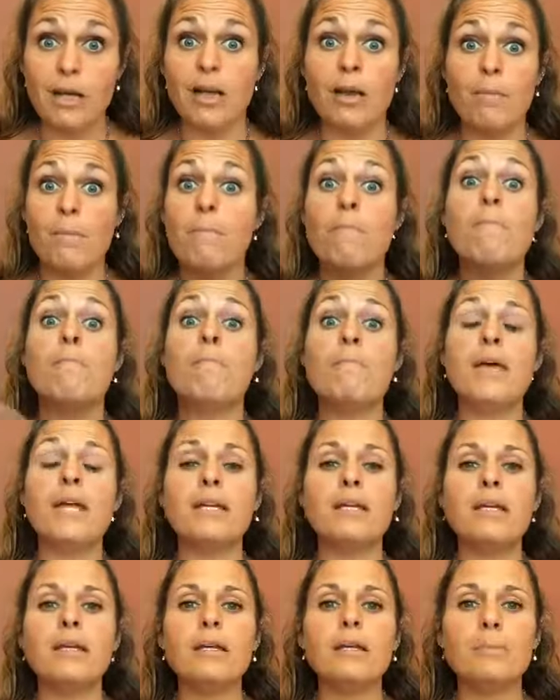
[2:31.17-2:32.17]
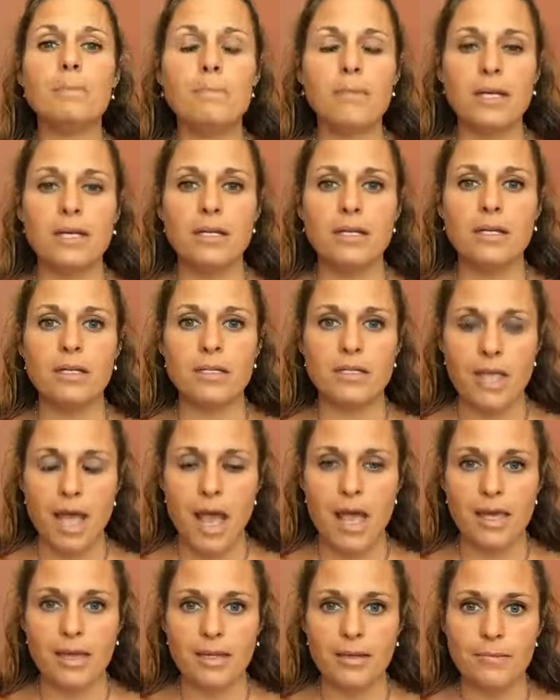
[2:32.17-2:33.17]
many, many
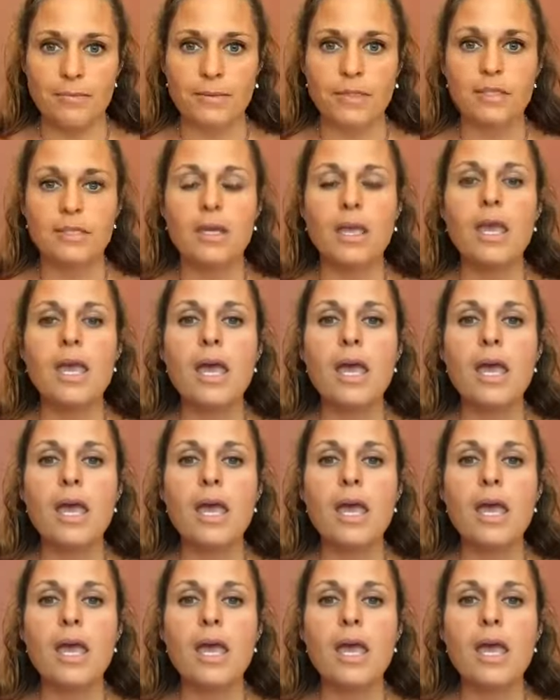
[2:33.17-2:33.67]
times.